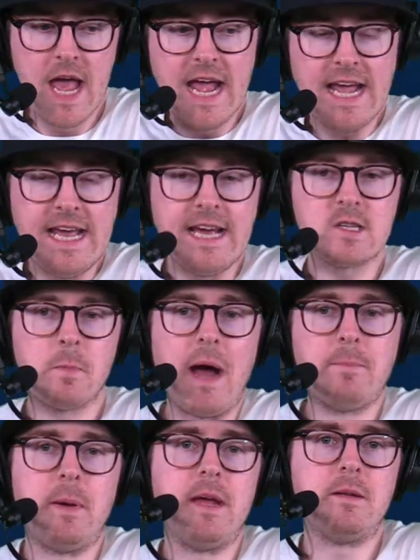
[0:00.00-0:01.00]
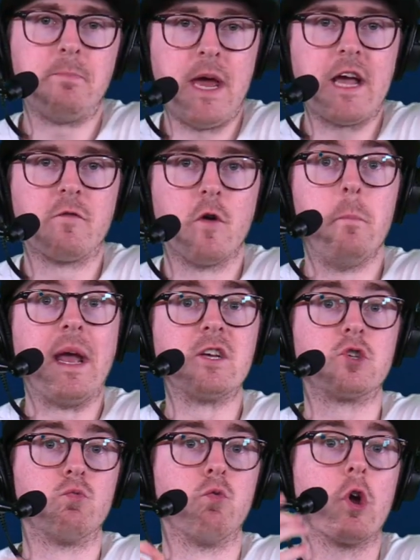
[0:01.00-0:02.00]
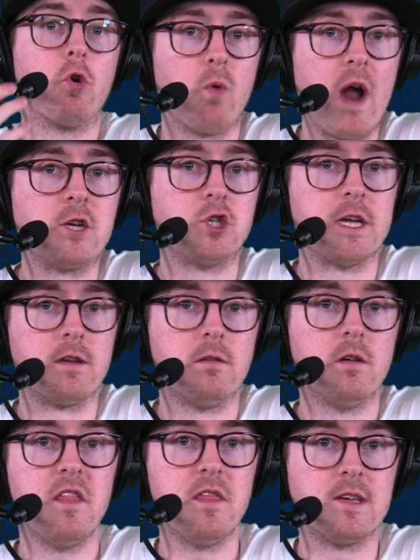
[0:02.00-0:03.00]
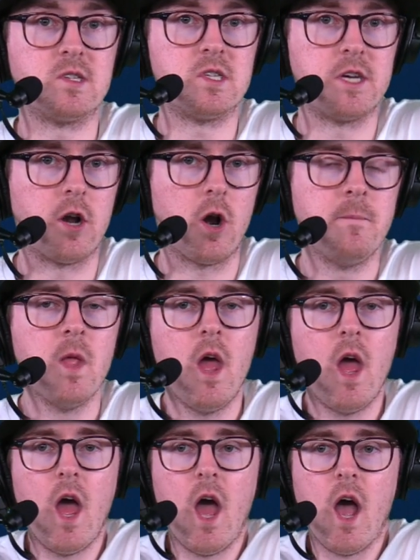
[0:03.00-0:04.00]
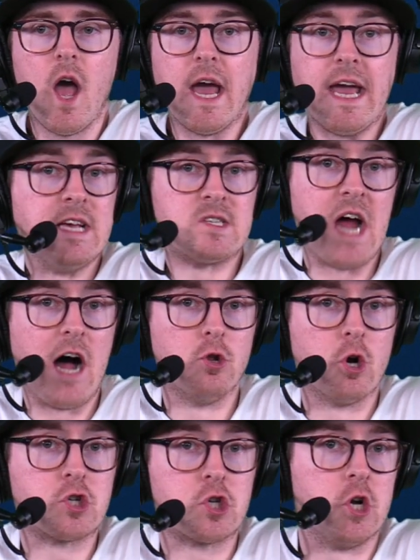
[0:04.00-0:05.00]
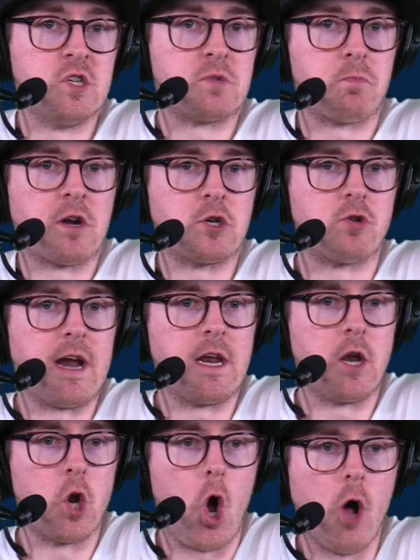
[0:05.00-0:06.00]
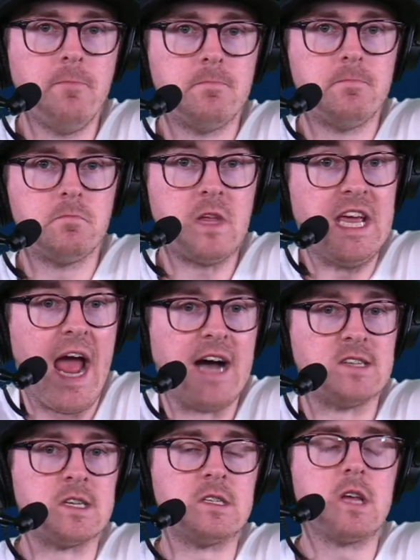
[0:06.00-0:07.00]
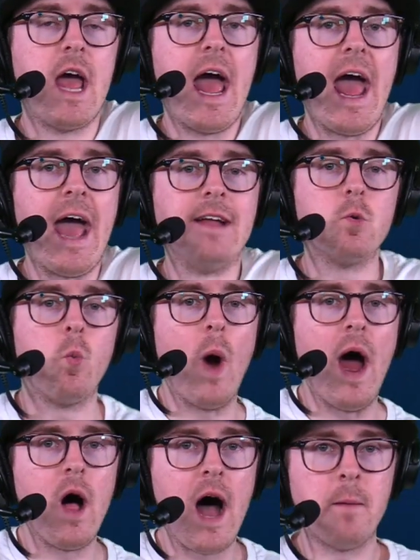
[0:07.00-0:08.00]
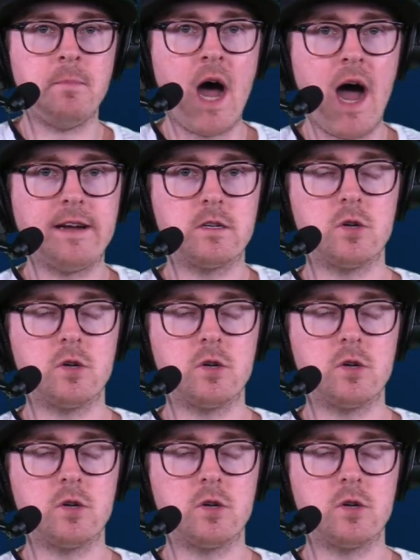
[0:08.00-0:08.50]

He is my pick for biggest regression this year. He's not looked good in spring training at all. He hasn't. And while I'm not